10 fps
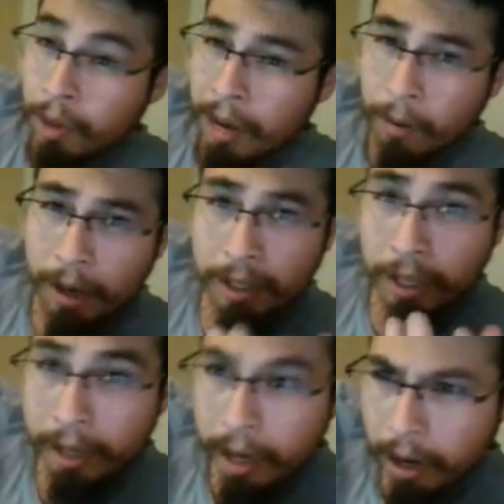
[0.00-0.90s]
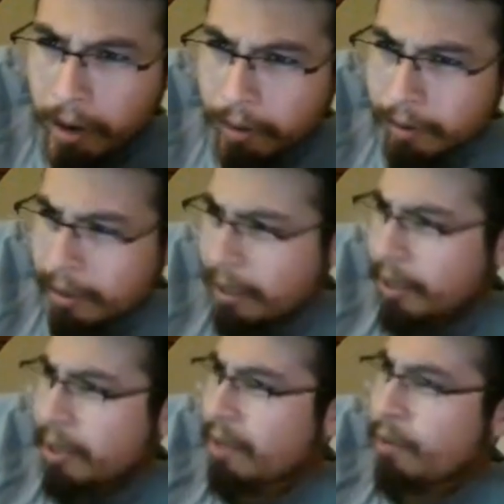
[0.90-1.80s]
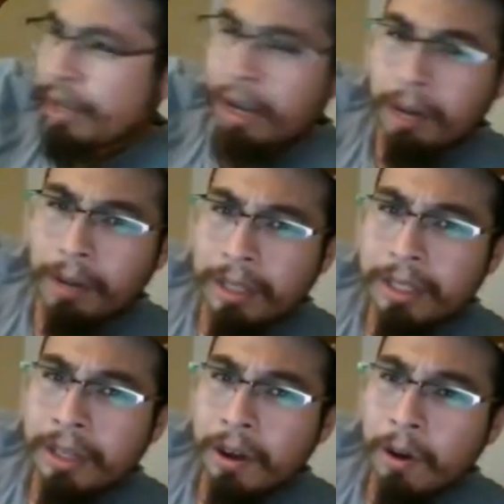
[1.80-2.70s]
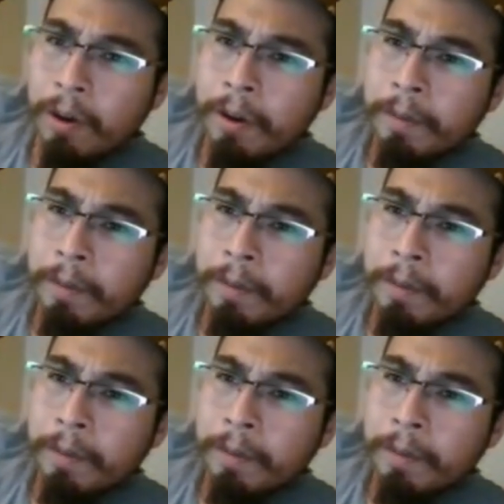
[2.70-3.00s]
I want to know. We all want to know.